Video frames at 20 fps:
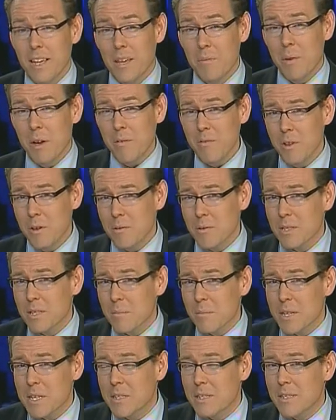you may have noticed
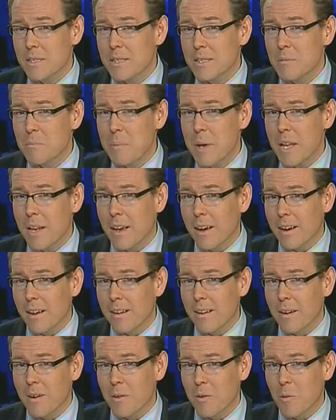something
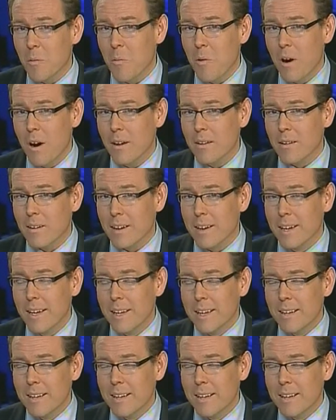spinning near the water.